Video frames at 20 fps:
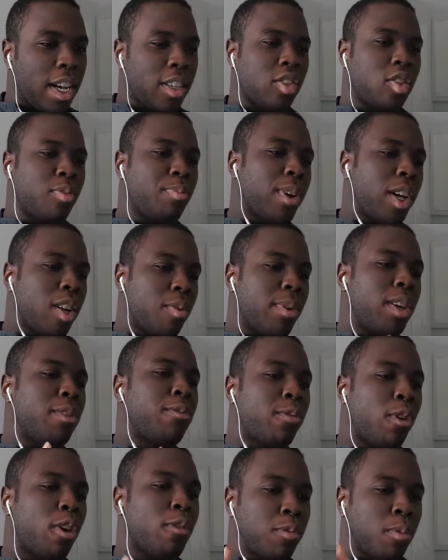Spider-Man
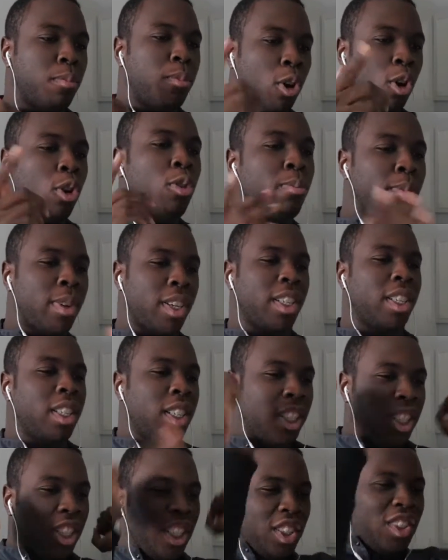Far From Home.
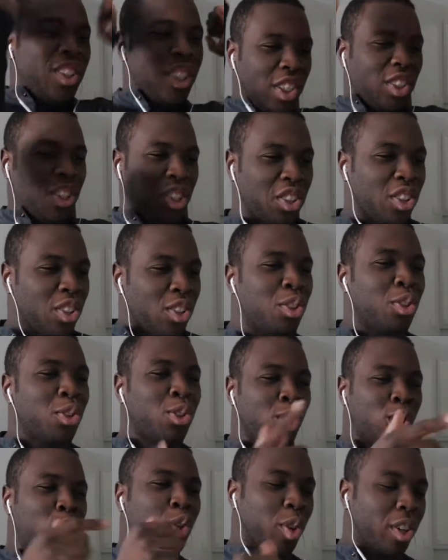Yes, yes, the
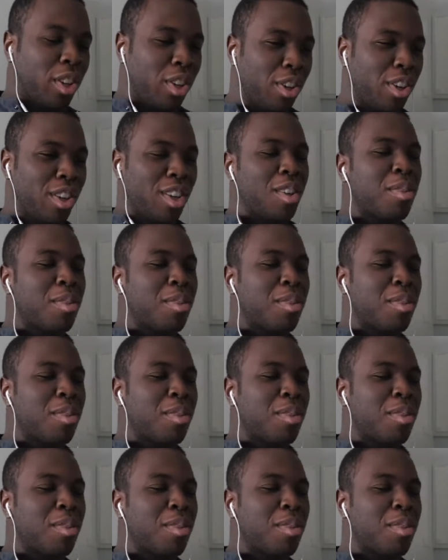good trailer.